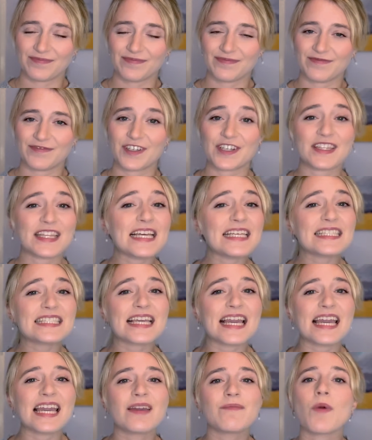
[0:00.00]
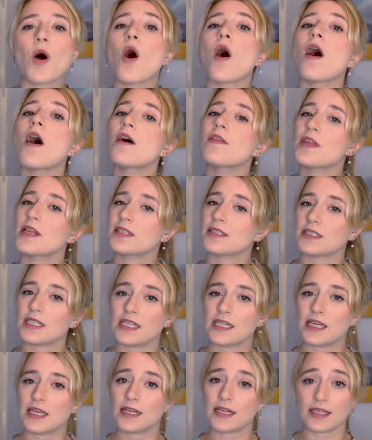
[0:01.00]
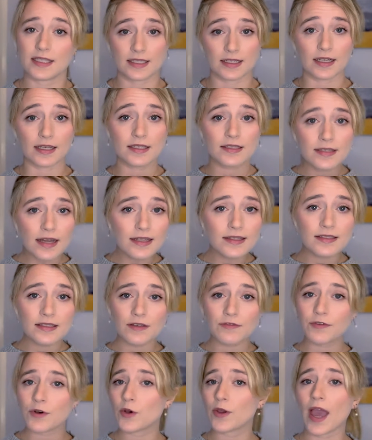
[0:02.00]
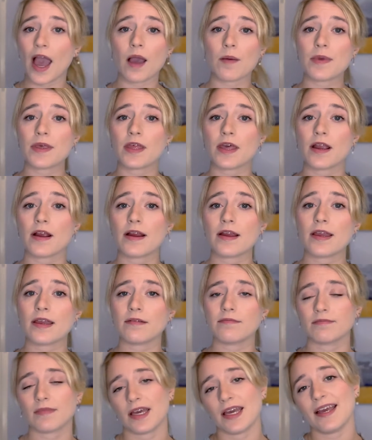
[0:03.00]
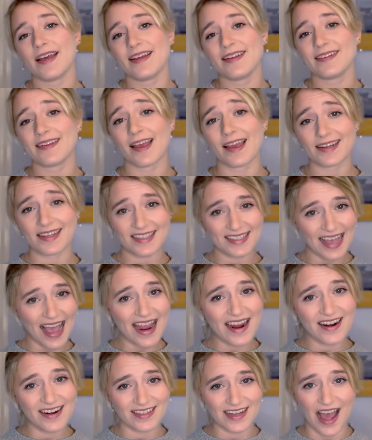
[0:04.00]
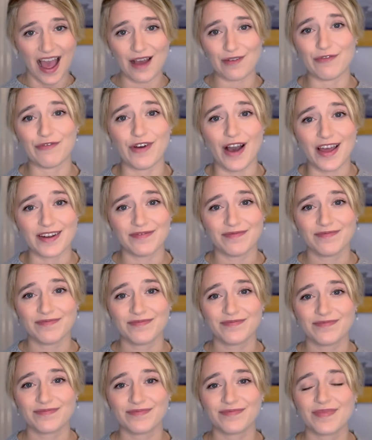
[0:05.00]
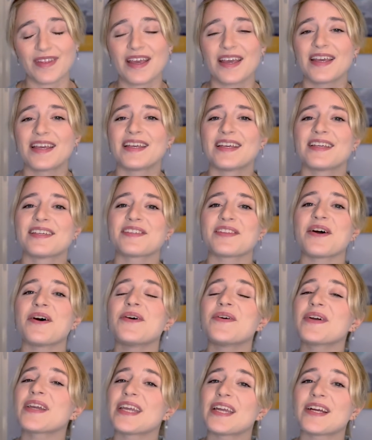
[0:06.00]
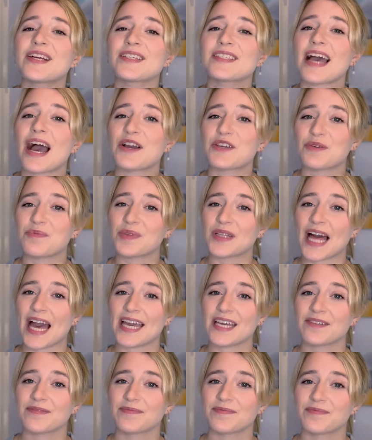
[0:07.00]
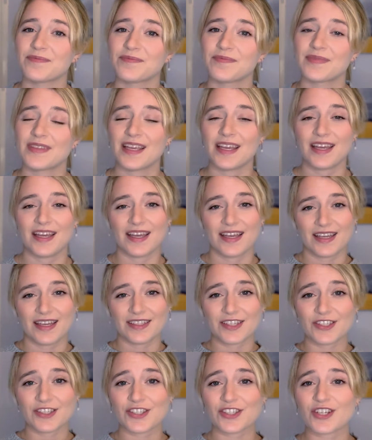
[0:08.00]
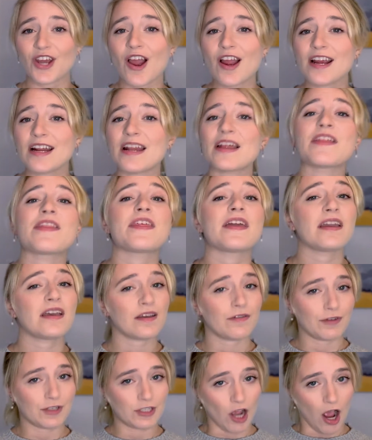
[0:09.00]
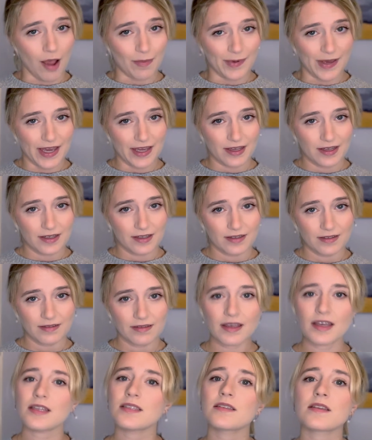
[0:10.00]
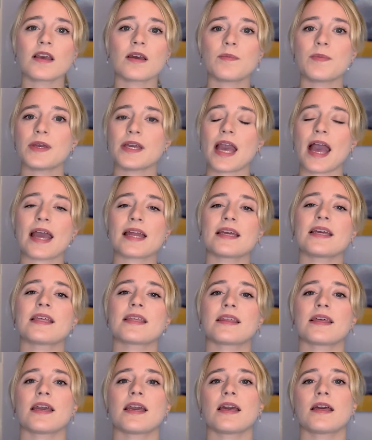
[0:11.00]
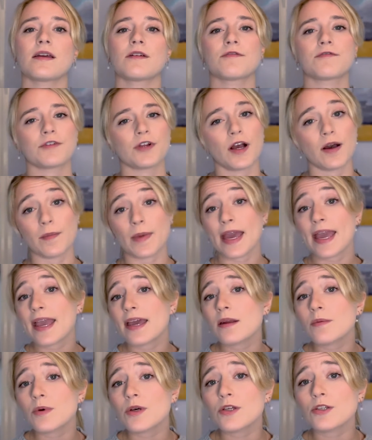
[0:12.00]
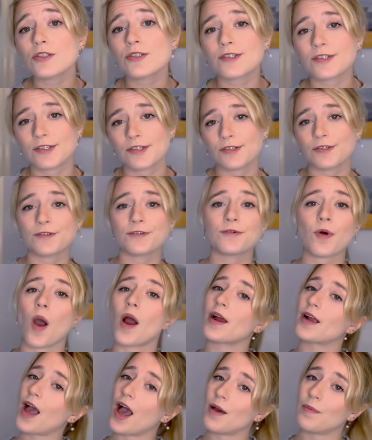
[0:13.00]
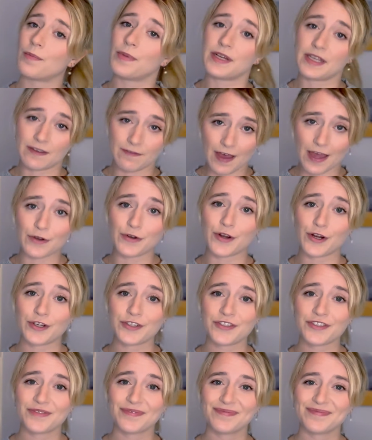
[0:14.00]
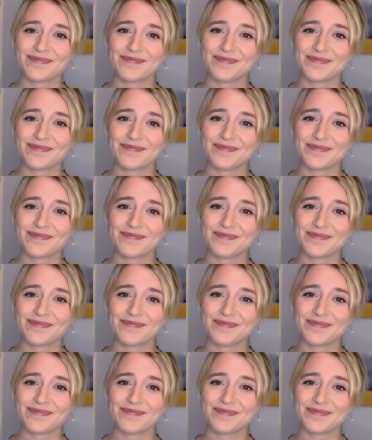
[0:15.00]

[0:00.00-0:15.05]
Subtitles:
For this game, all that's needed is an extensive vocabulary and a desire to have fun. So here's how you play. To start, think of a topic. This could be anything from animals to our company vendors.